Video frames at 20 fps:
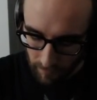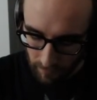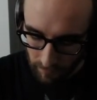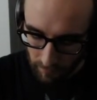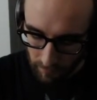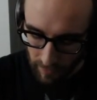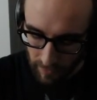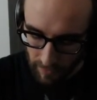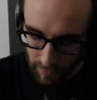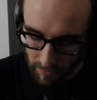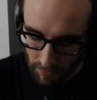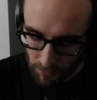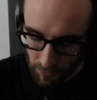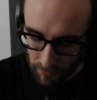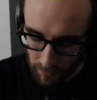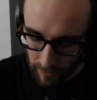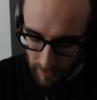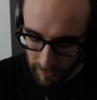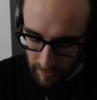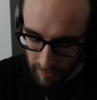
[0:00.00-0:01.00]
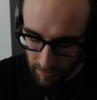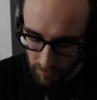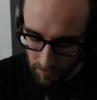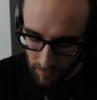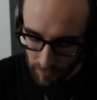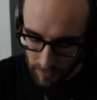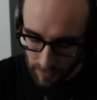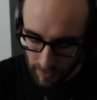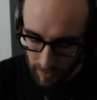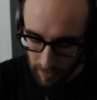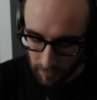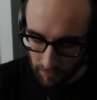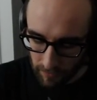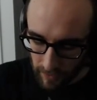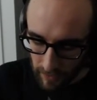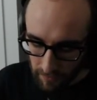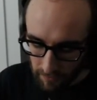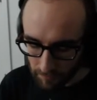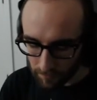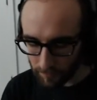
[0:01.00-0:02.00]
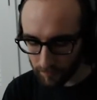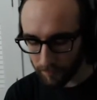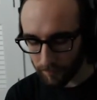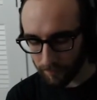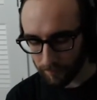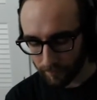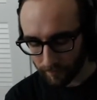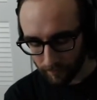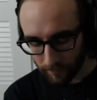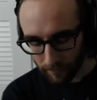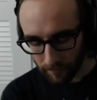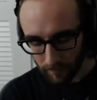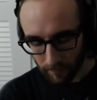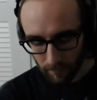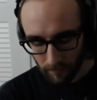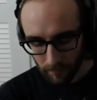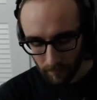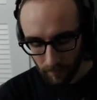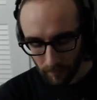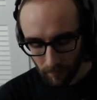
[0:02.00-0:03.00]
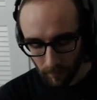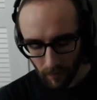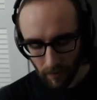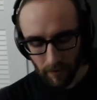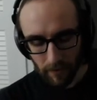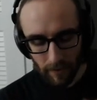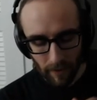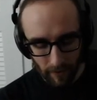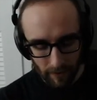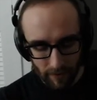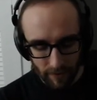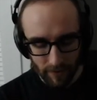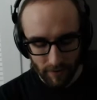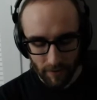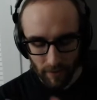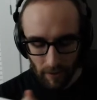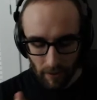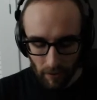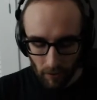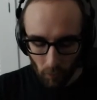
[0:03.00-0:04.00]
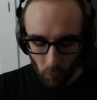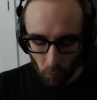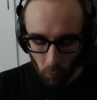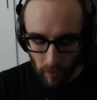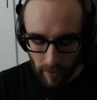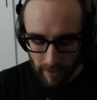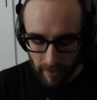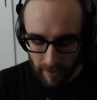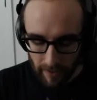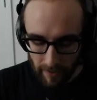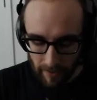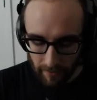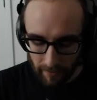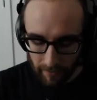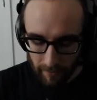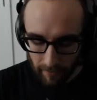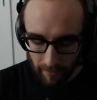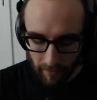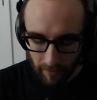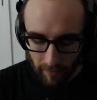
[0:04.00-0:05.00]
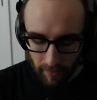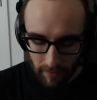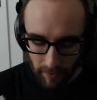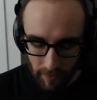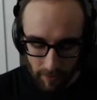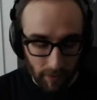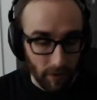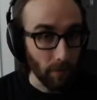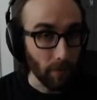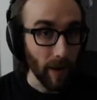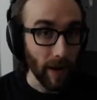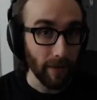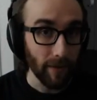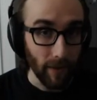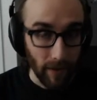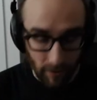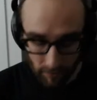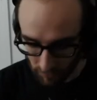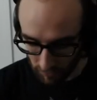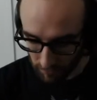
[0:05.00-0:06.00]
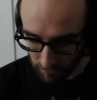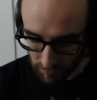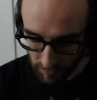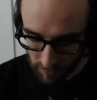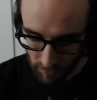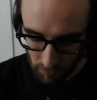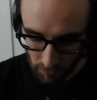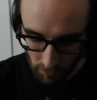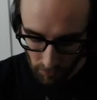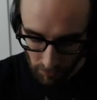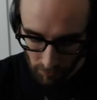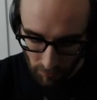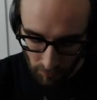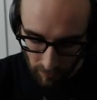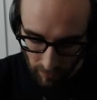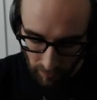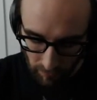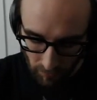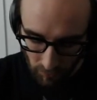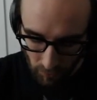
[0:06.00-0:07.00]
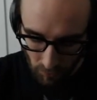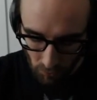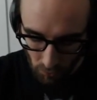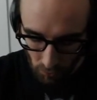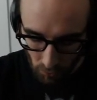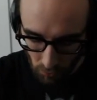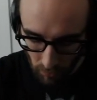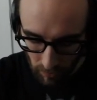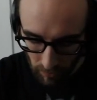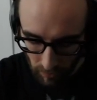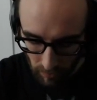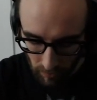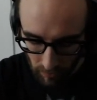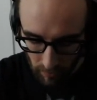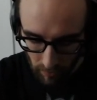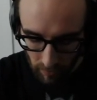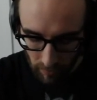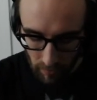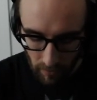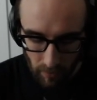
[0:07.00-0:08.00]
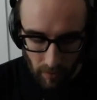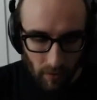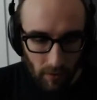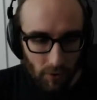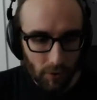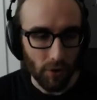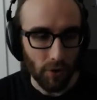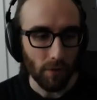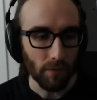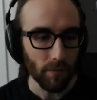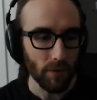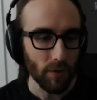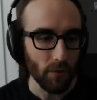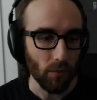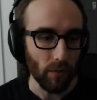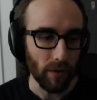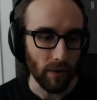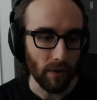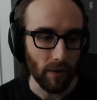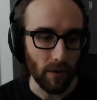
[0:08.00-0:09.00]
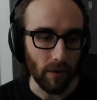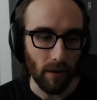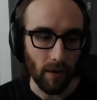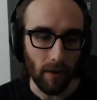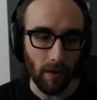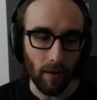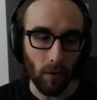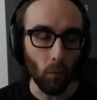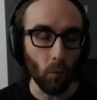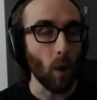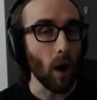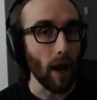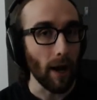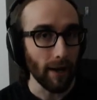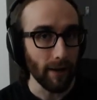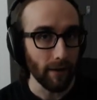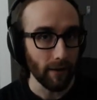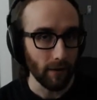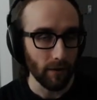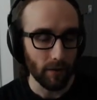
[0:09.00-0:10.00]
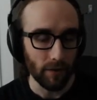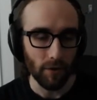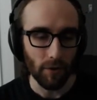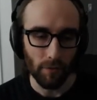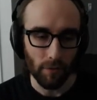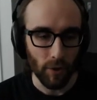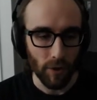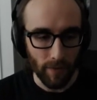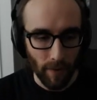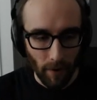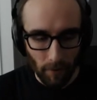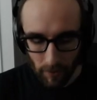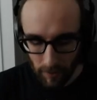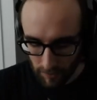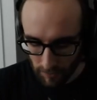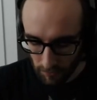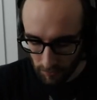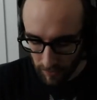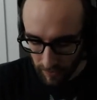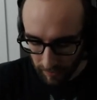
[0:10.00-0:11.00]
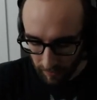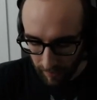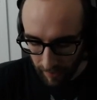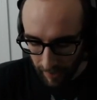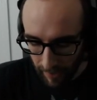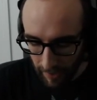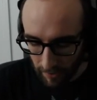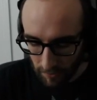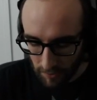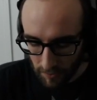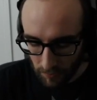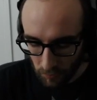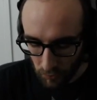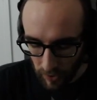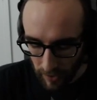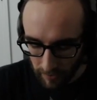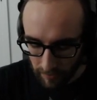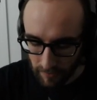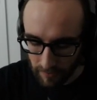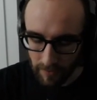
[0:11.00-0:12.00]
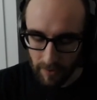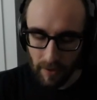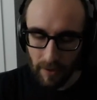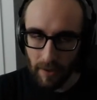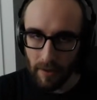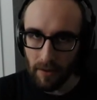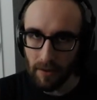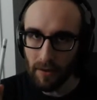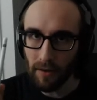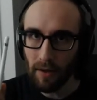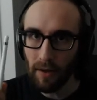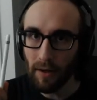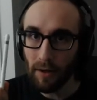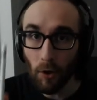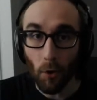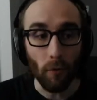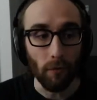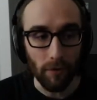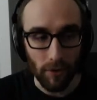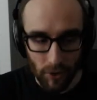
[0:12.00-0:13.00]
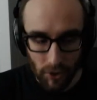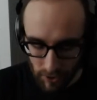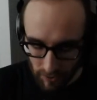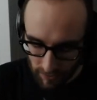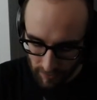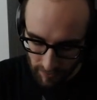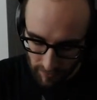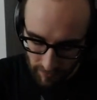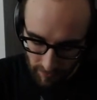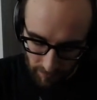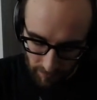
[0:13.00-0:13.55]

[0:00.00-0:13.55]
minus 3y equals -9. Next, we can combine like terms. So notice we have 2 terms with y to the first power. So we can add or subtract the coefficients.